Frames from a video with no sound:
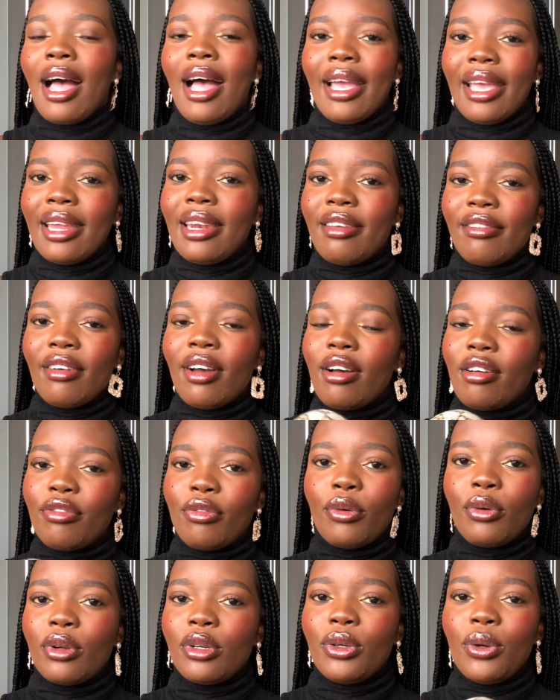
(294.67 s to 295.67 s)
I can never
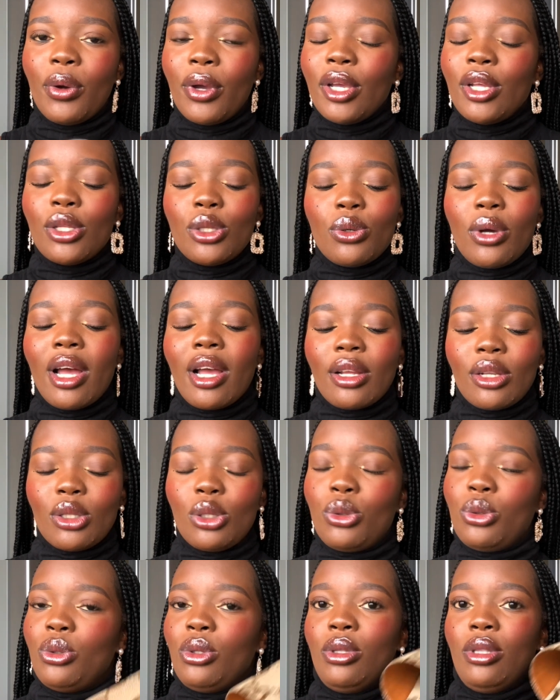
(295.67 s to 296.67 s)
afford going
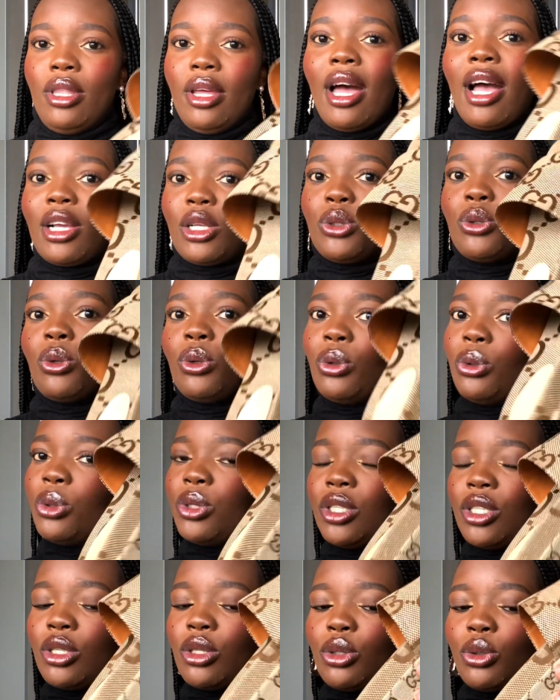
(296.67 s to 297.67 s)
to to the actual
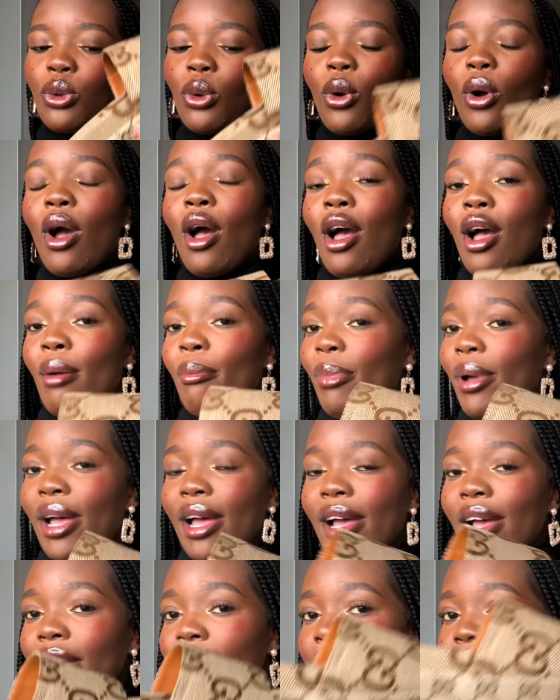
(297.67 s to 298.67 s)
Gucci store,
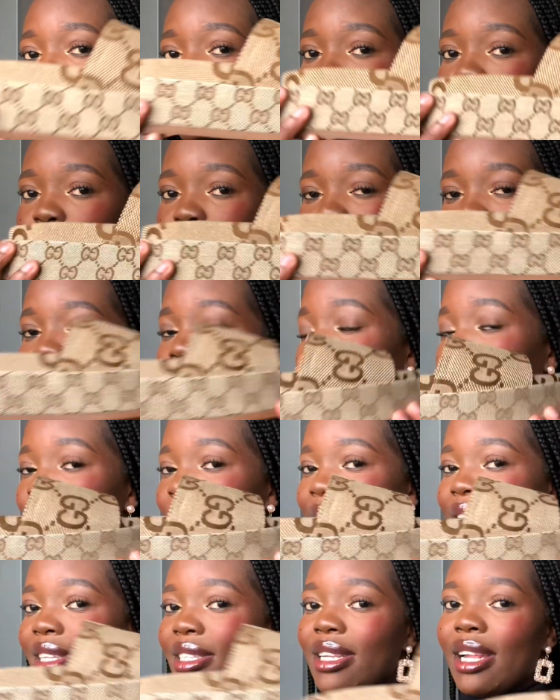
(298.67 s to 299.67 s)
but with
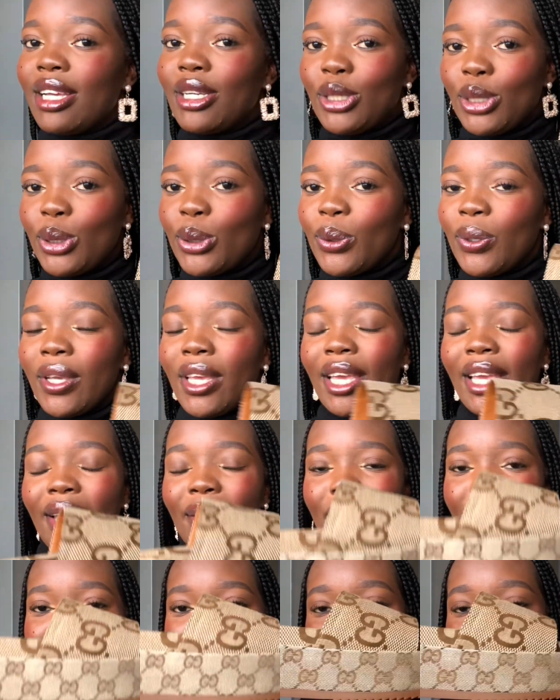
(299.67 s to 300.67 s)
companies like
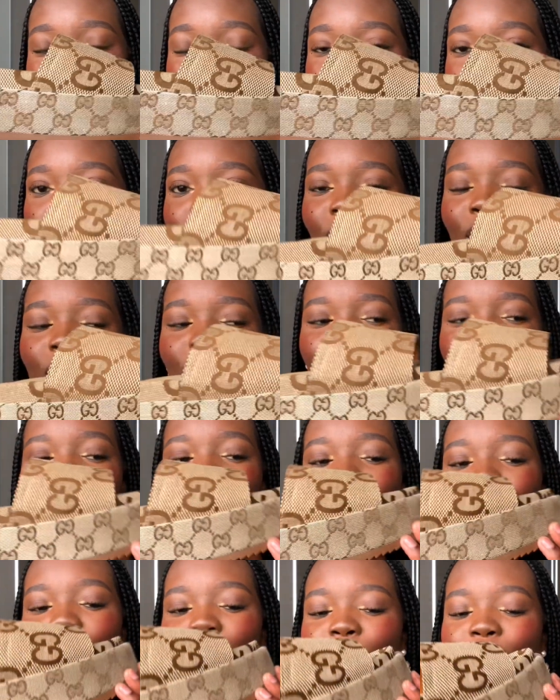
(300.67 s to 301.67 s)
Shoeki, we can all look
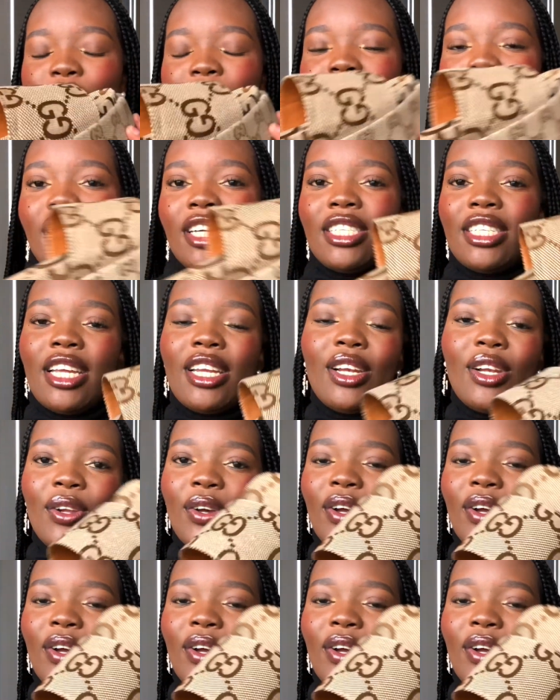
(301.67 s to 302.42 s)
good and